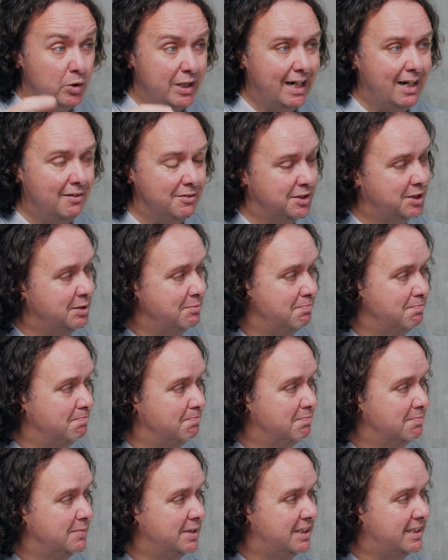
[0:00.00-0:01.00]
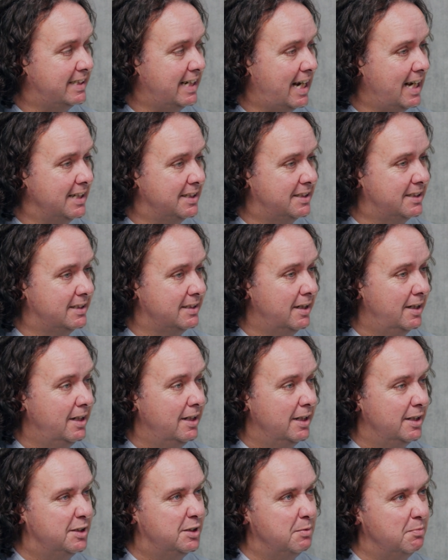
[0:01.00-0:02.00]
out some stats,
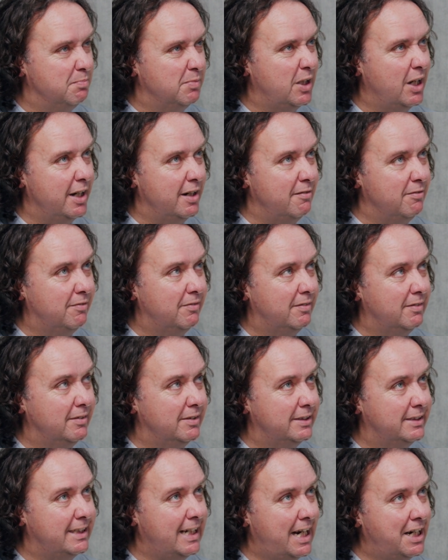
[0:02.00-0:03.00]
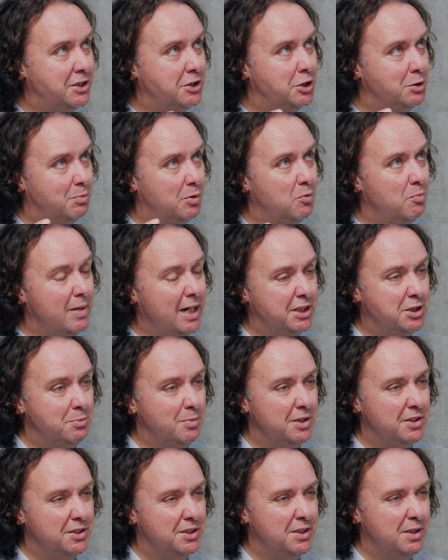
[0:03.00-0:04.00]
some kind of tangible
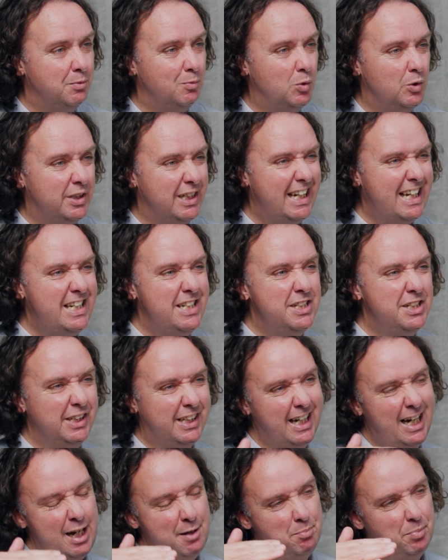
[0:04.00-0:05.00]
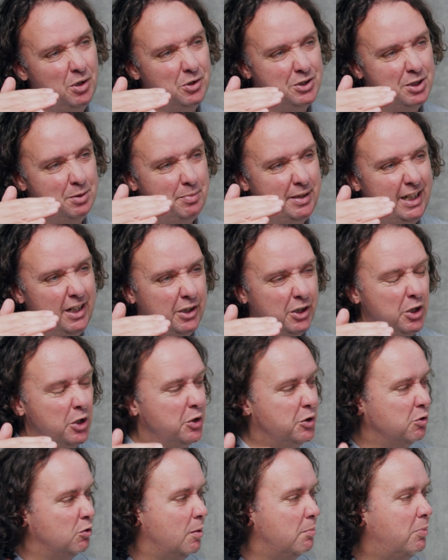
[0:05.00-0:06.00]
measurements that would indicate possibly a
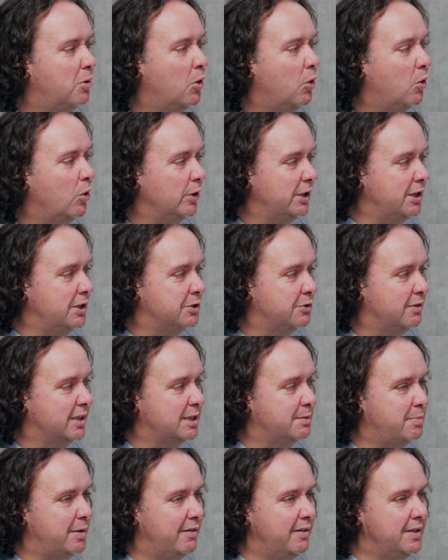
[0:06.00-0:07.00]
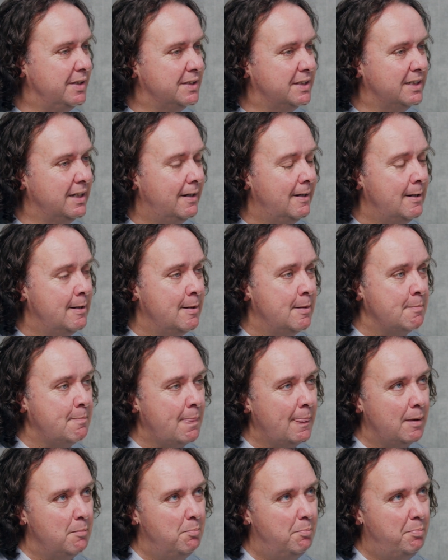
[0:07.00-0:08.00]
good or a poor user experience.
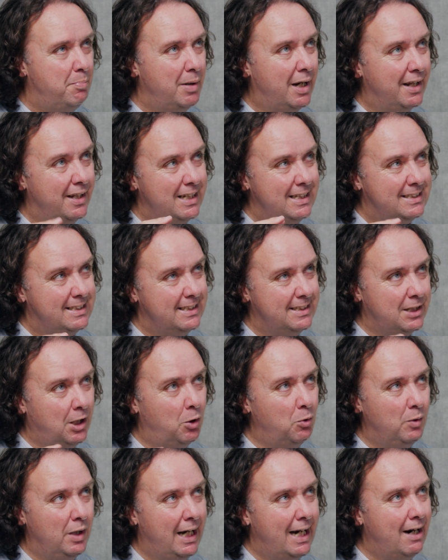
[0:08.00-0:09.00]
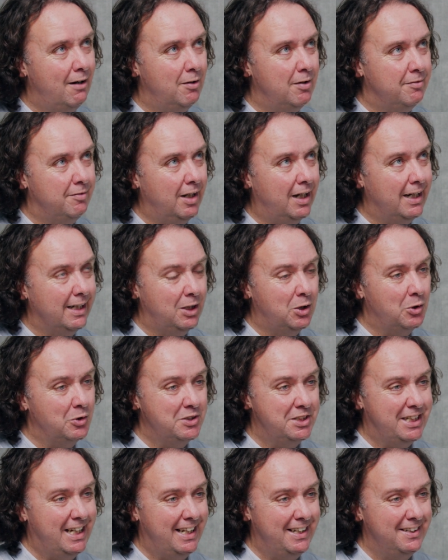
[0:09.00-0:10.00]
But there's this whole layer of like
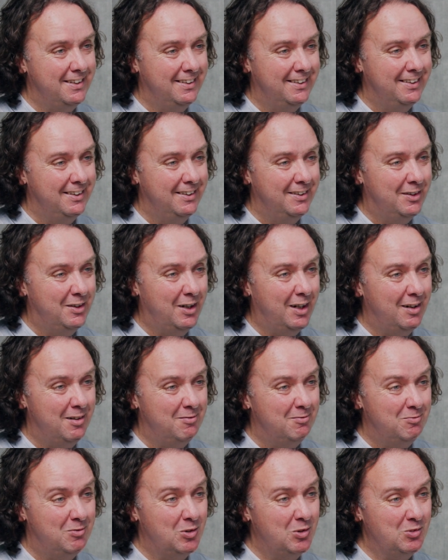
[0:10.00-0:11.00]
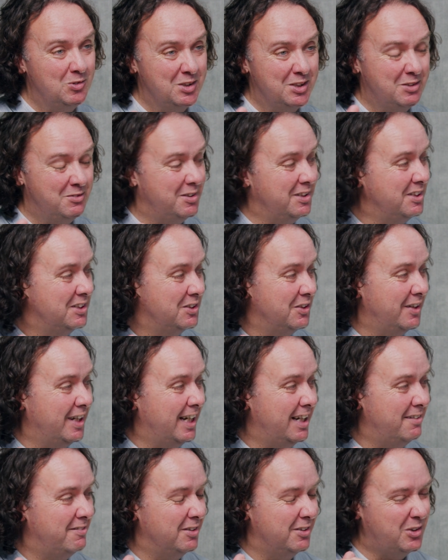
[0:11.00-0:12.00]
content that rules the roost on that.
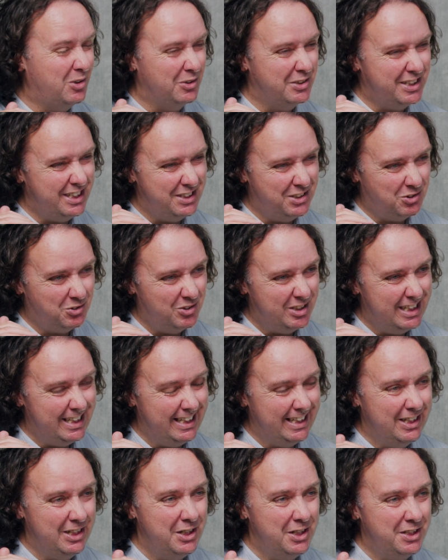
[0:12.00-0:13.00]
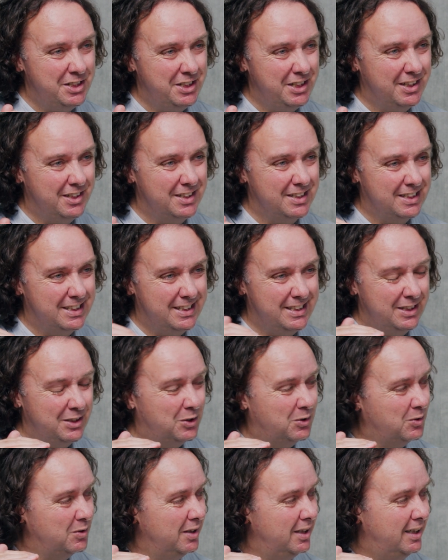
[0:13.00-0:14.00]
And if the content's really good, you can
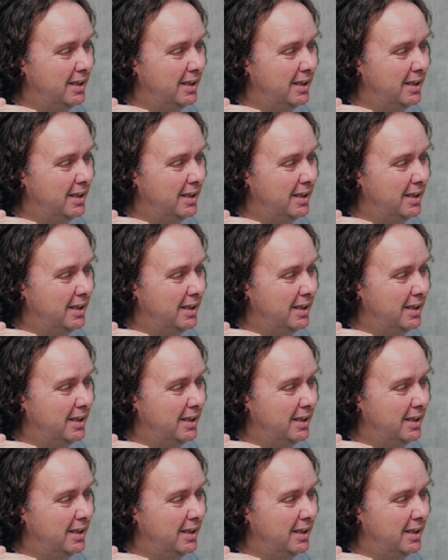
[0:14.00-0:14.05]
still